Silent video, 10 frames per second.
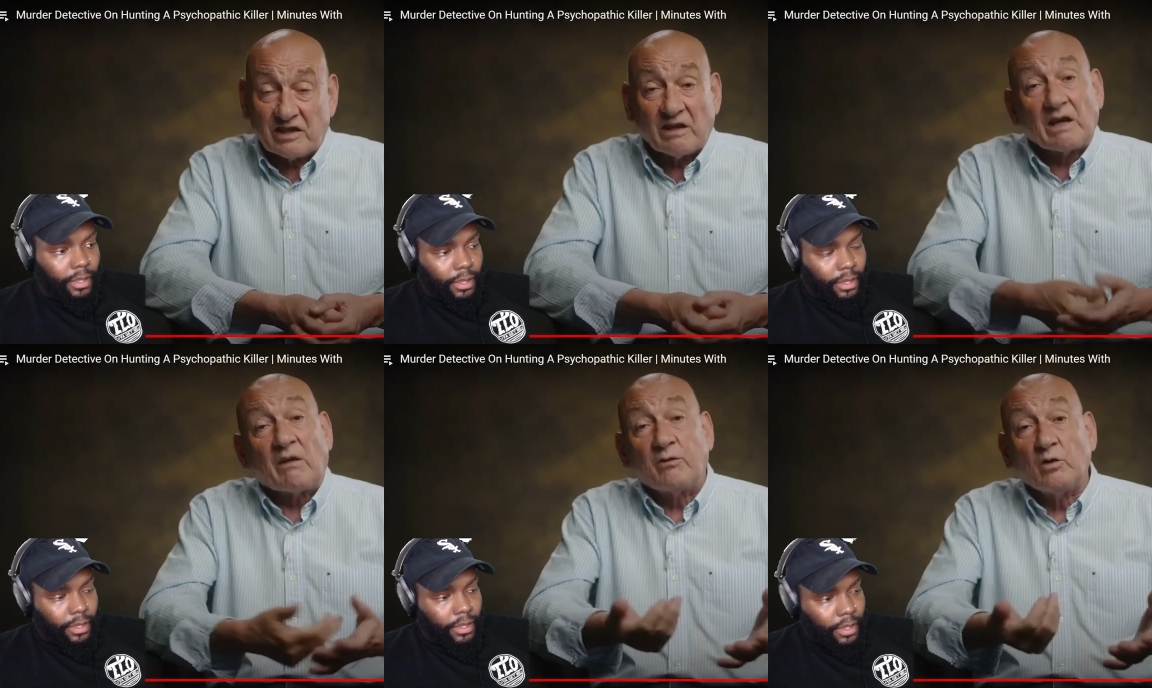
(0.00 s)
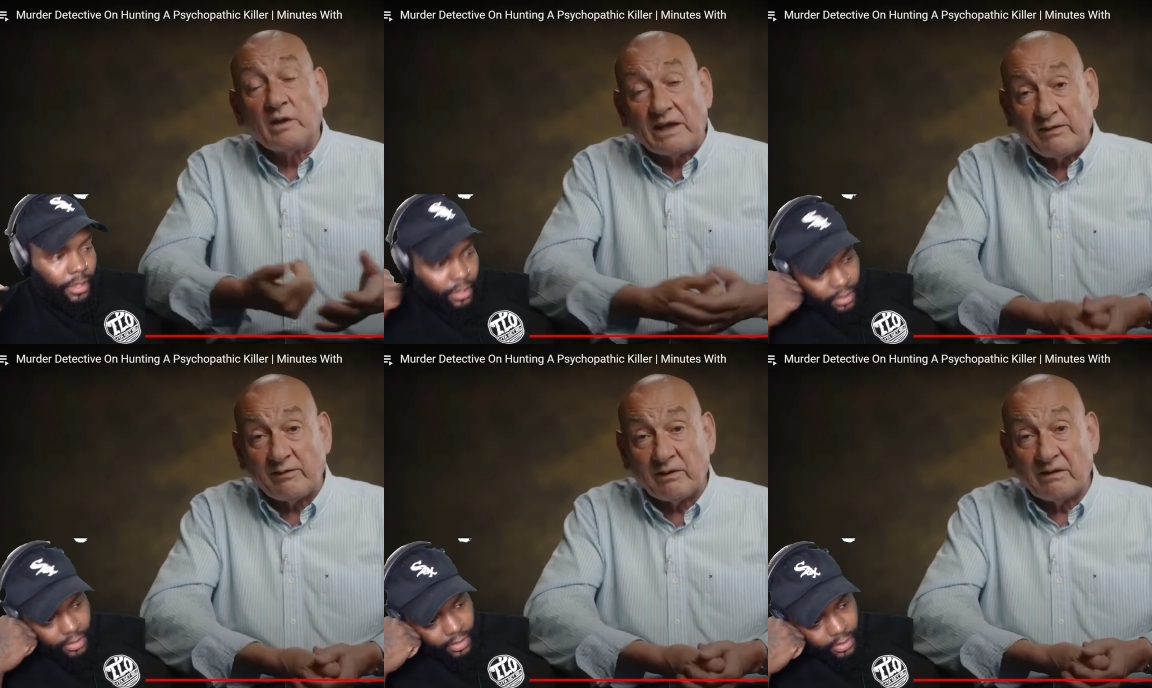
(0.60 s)
Speaker 1: You get a full
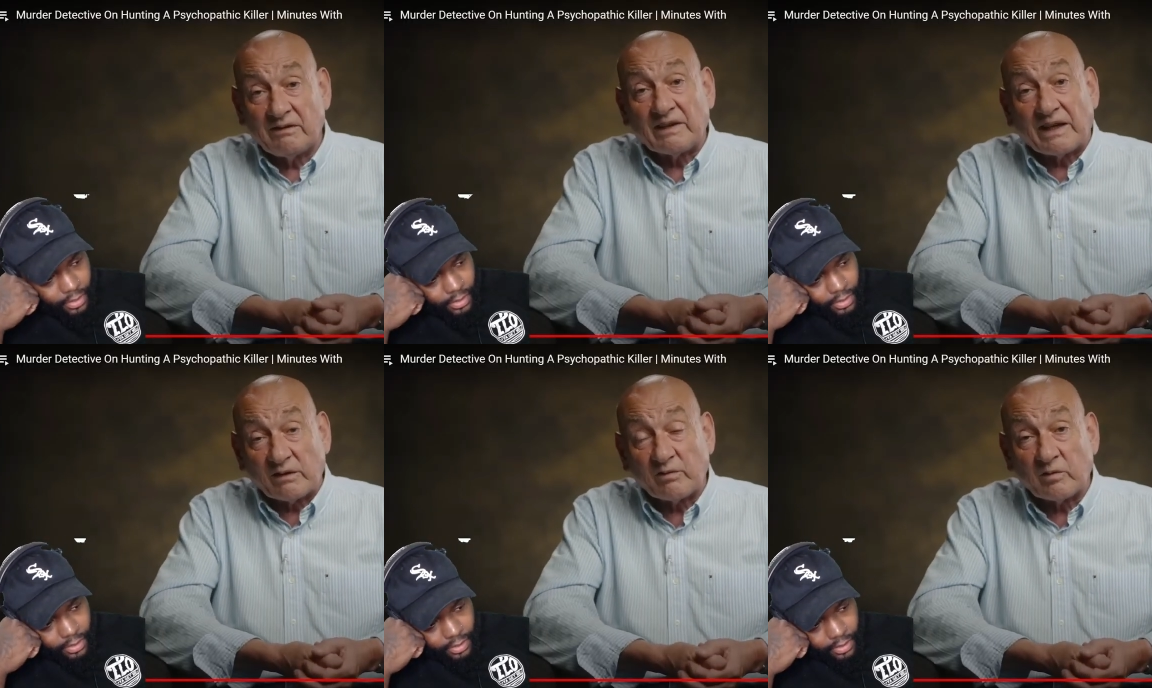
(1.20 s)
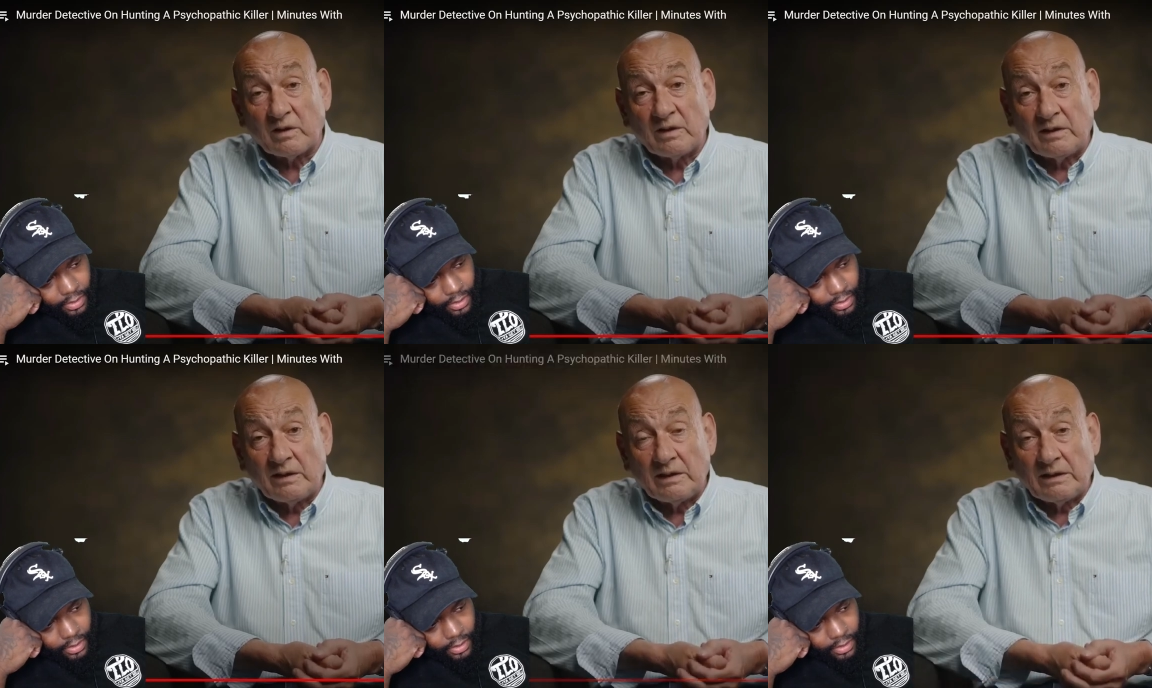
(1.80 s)
life tariff
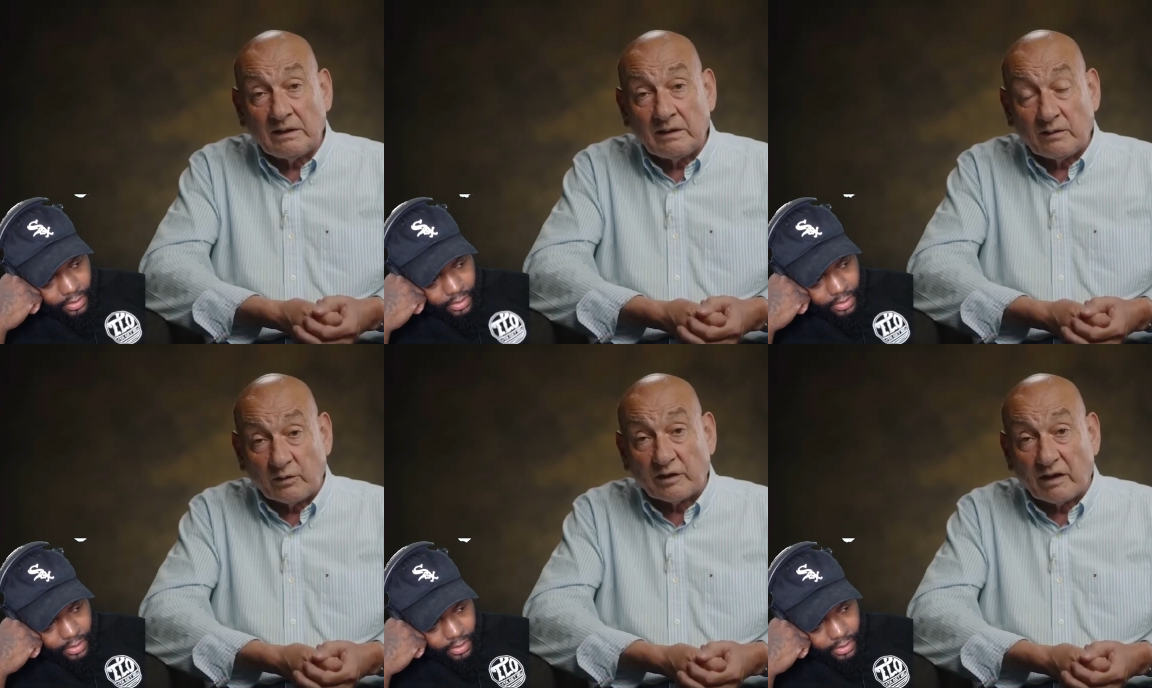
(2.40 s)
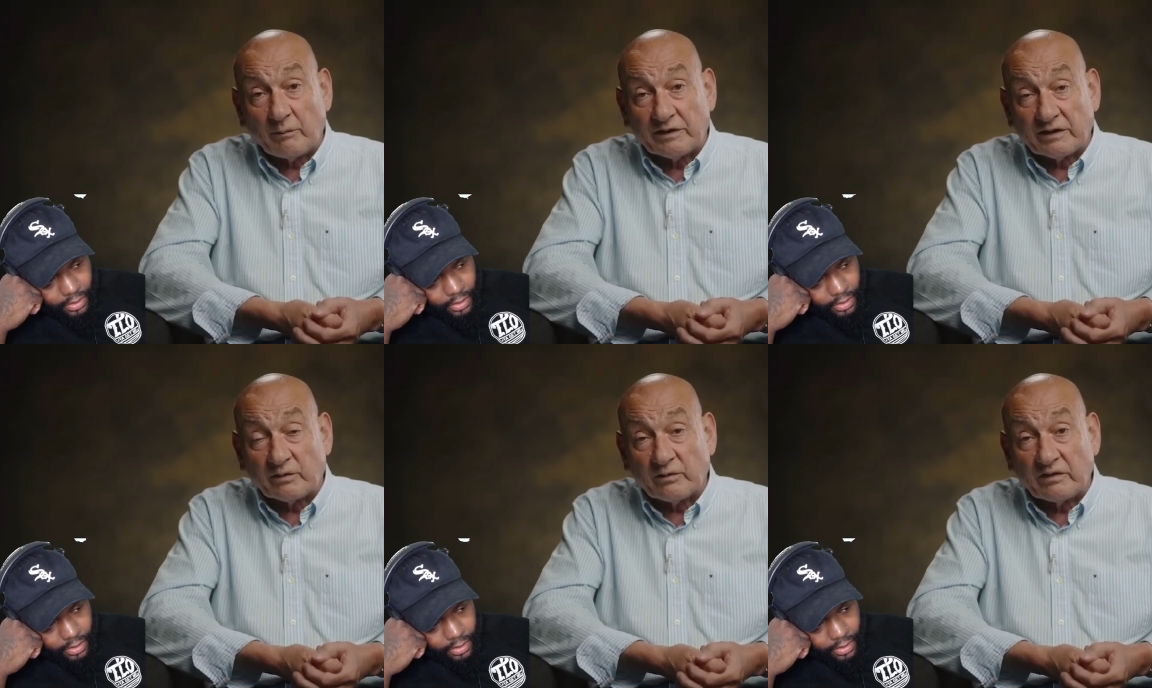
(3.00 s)
for that
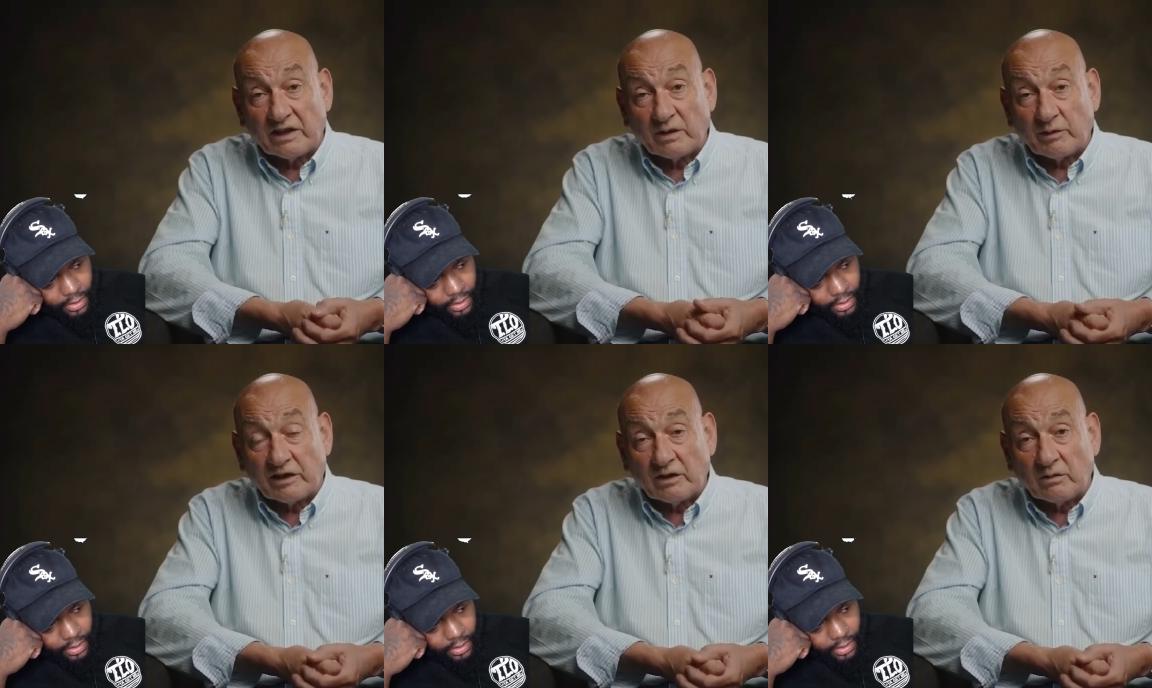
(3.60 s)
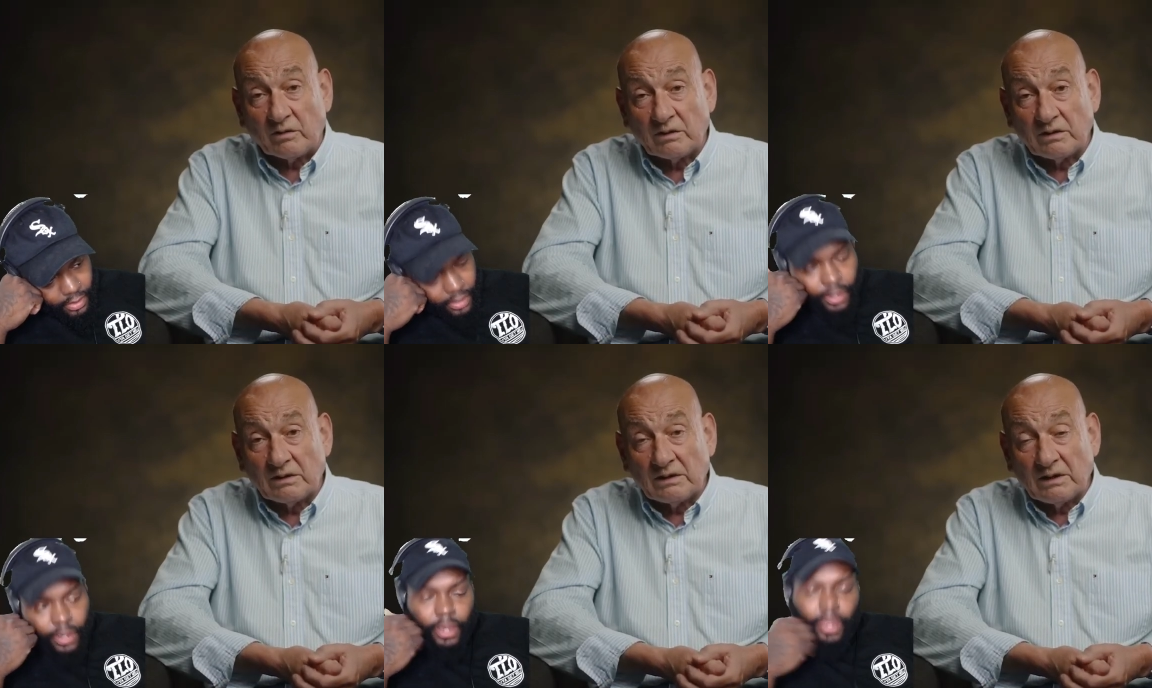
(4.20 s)
murder of Dinah McNicol.
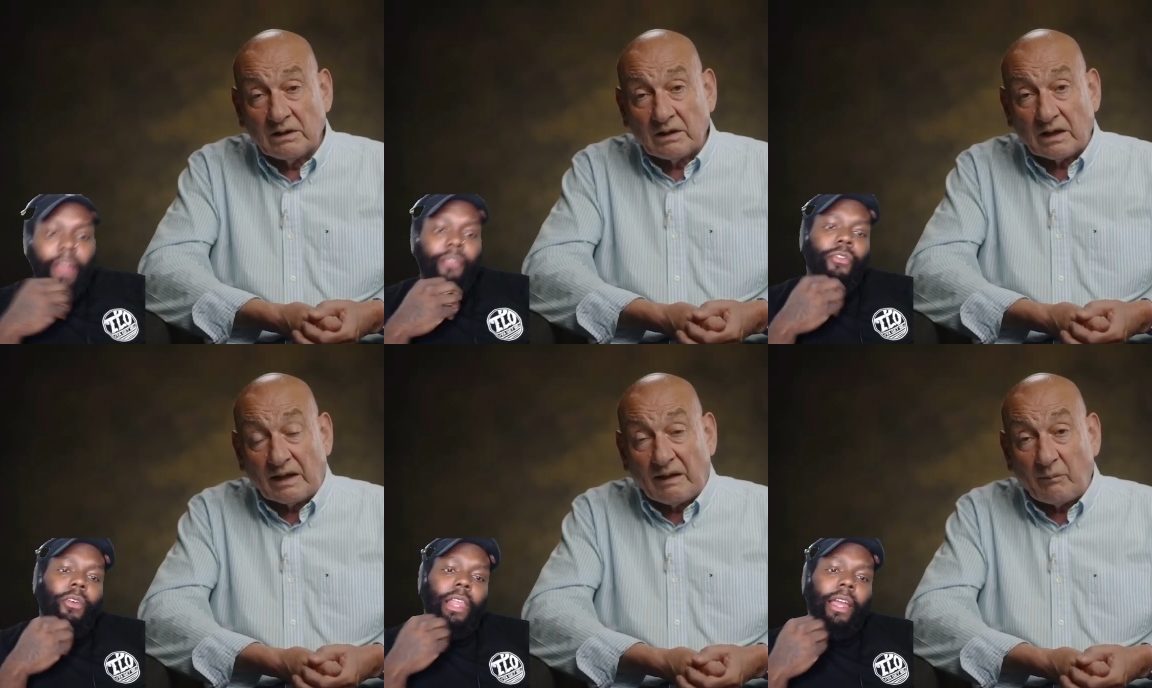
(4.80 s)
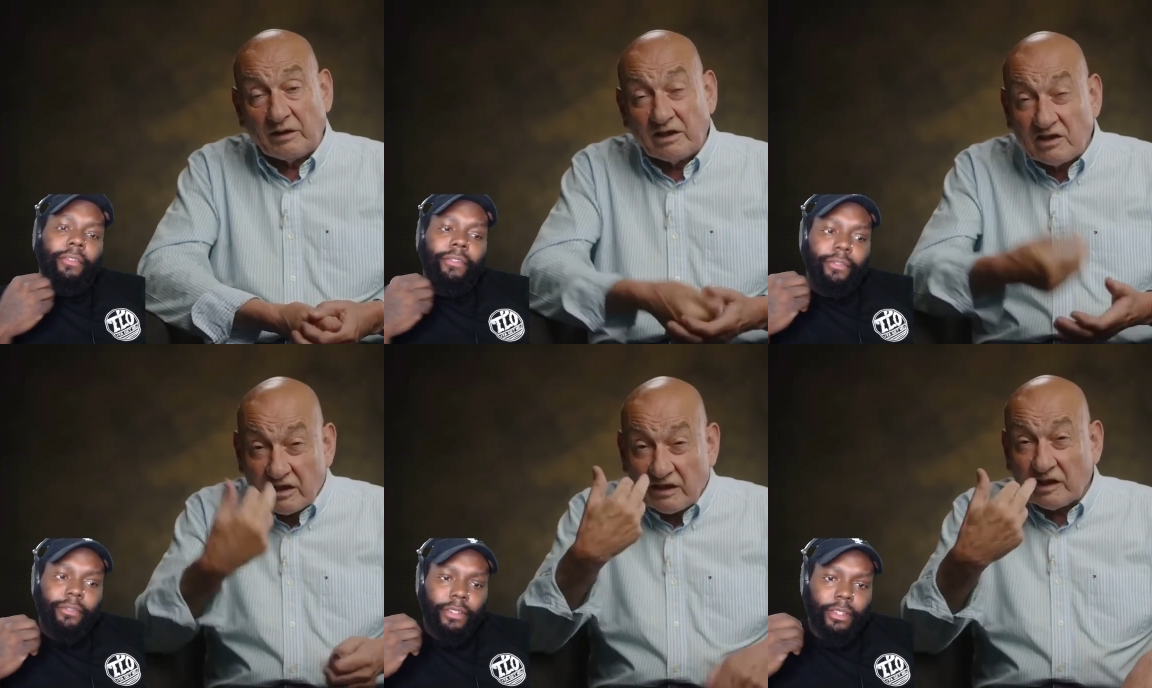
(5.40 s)
He got a full uh, life. But to
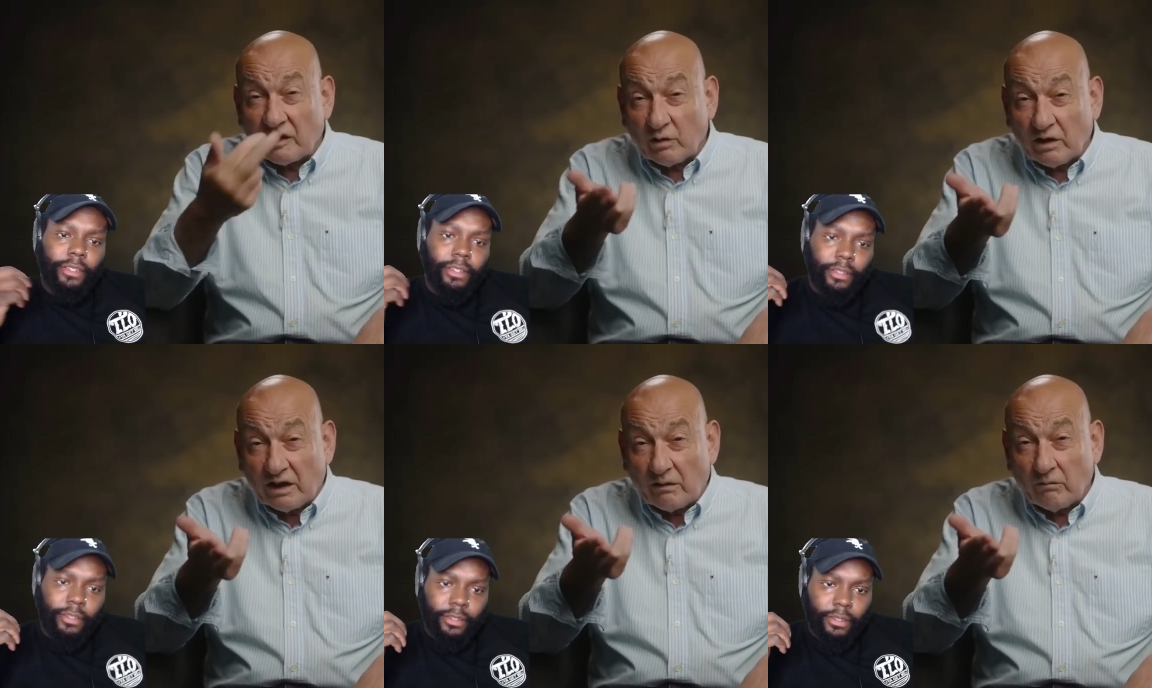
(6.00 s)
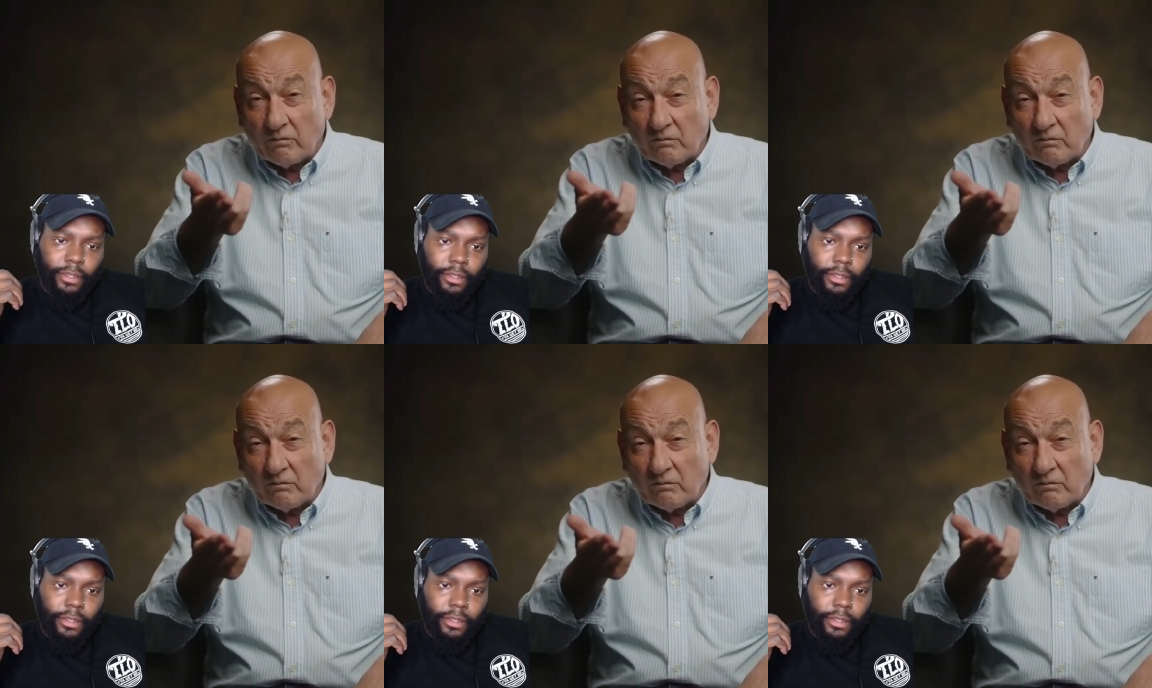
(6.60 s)
sit there and look at him